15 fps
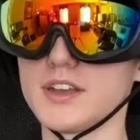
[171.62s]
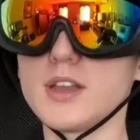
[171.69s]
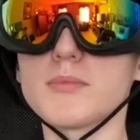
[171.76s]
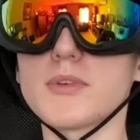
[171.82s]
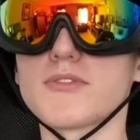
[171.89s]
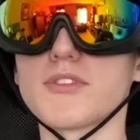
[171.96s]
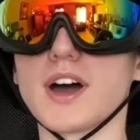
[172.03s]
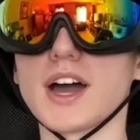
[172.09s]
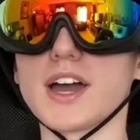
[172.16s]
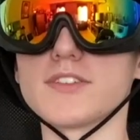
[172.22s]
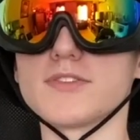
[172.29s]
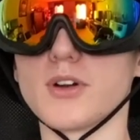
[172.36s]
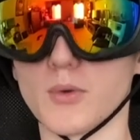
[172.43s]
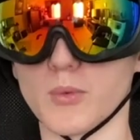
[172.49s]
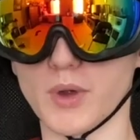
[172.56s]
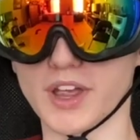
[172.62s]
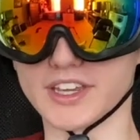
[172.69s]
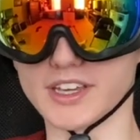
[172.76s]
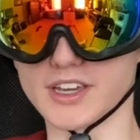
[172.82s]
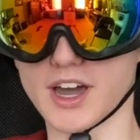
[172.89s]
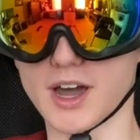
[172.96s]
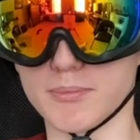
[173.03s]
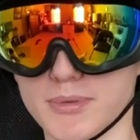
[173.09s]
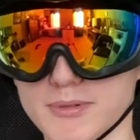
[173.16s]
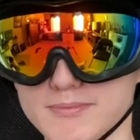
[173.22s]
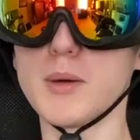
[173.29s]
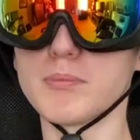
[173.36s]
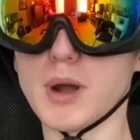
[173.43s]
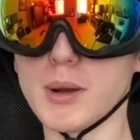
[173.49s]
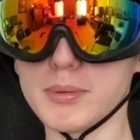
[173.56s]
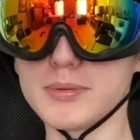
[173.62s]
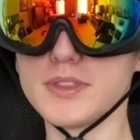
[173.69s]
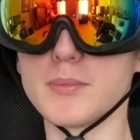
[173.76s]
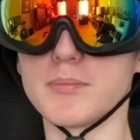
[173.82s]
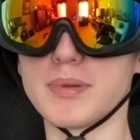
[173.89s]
Number 5, waking up. Probably the